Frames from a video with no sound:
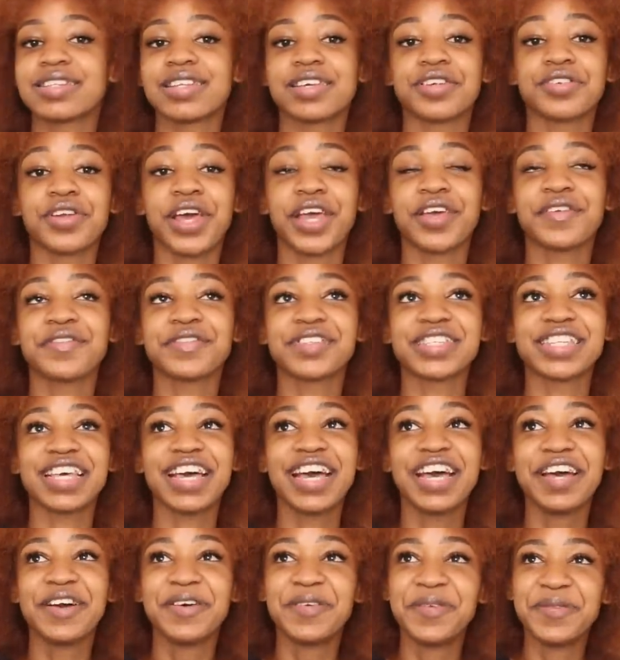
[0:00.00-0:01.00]
It arrived,
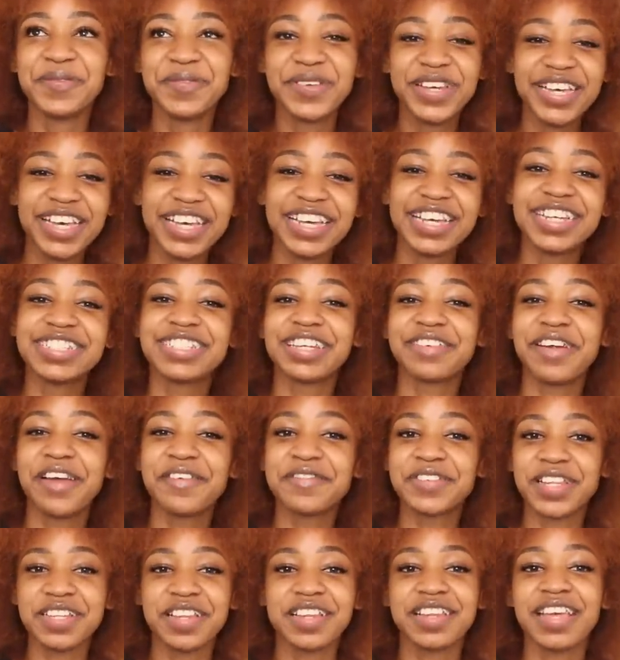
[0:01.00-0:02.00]
it
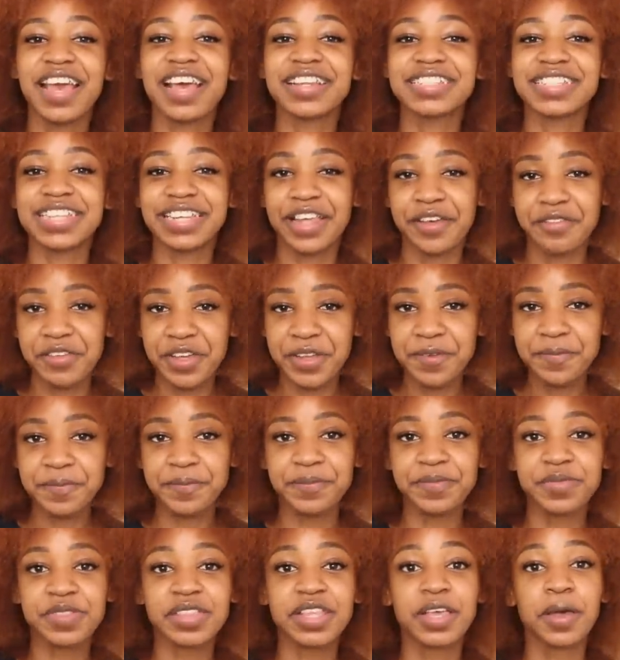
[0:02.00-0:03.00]
arrived Saturday at eleven.
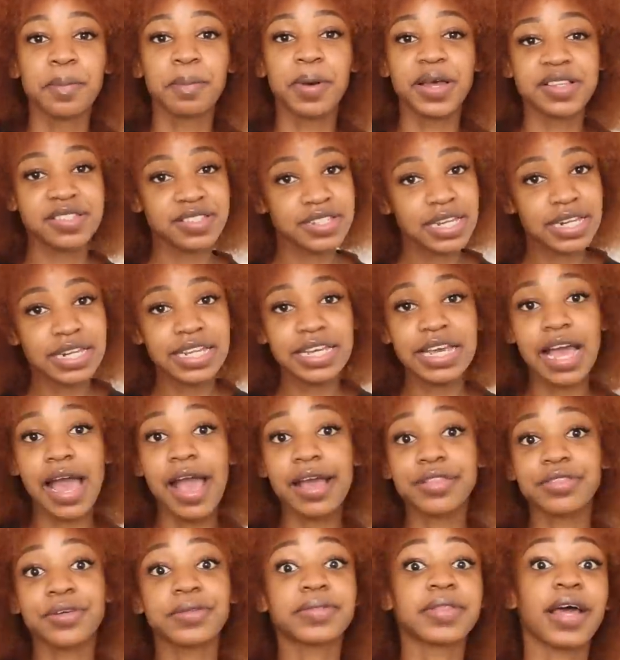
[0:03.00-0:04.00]
Personally,
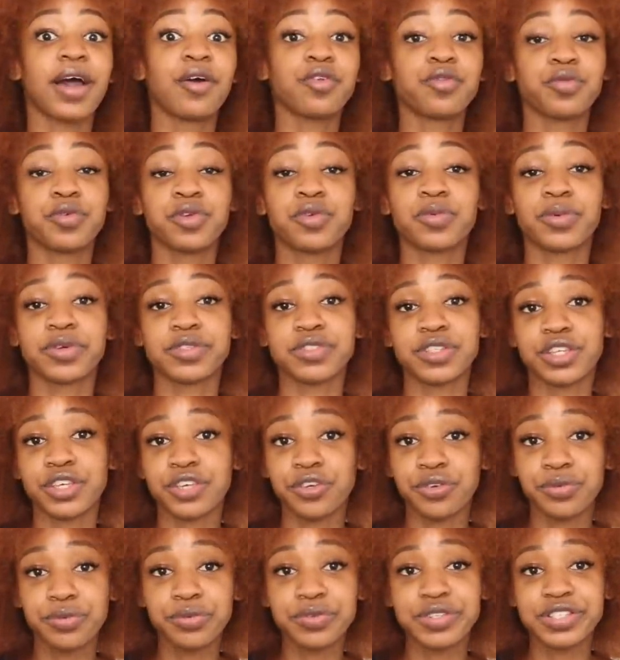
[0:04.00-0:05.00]
I thought the outfit was
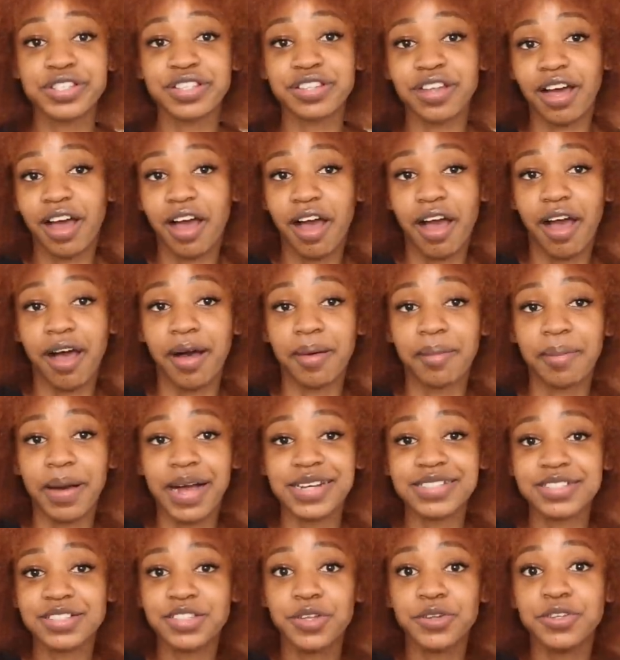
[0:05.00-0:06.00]
cute. Um,
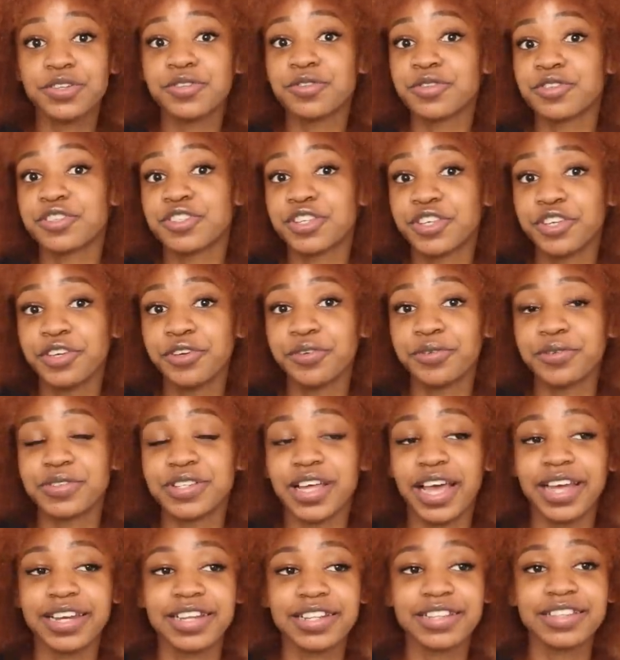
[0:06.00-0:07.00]
I just thought it was
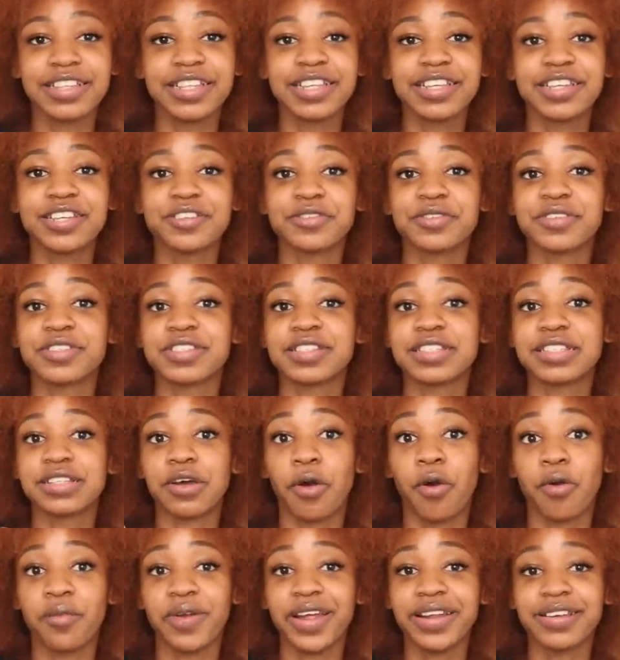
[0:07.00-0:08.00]
cute. I didn't think it was
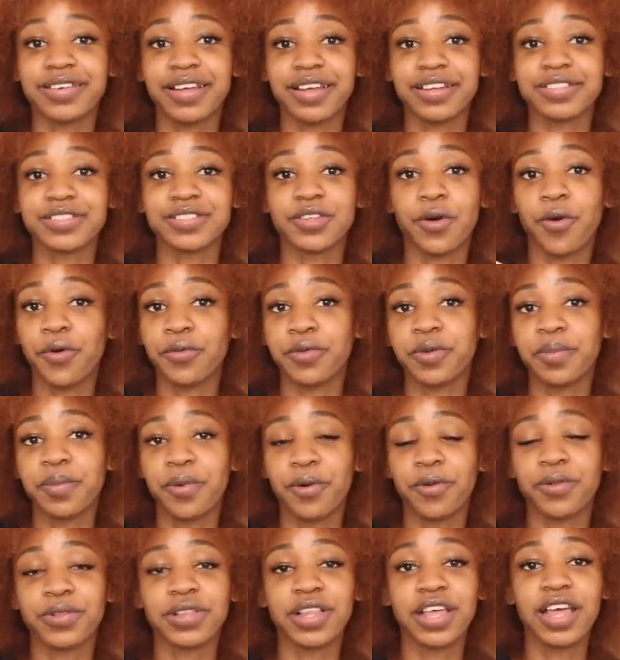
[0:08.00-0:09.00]
horrendous,
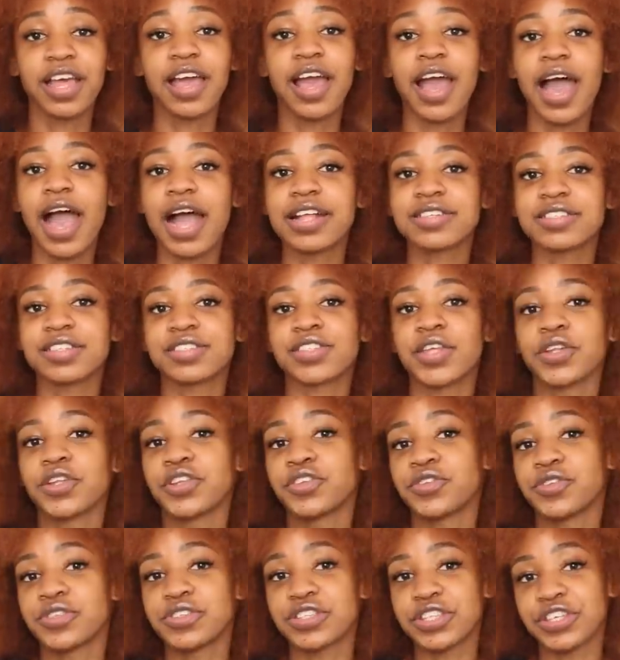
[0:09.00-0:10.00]
horrible. I just thought
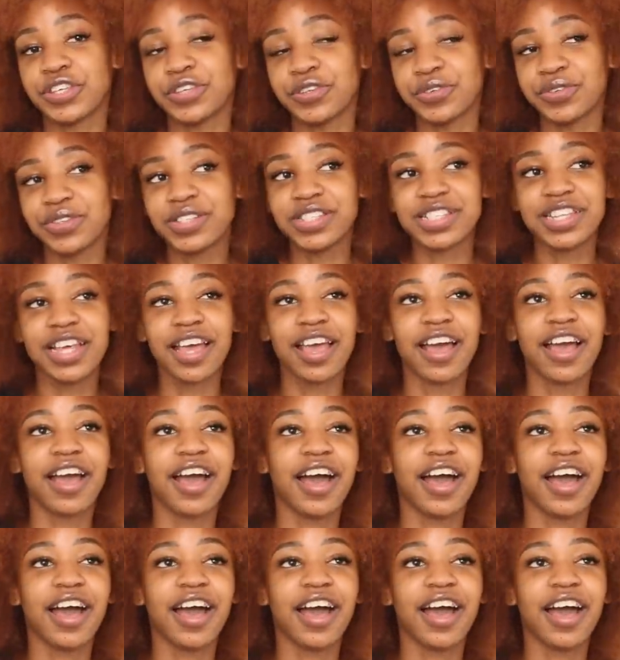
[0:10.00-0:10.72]
it was cute.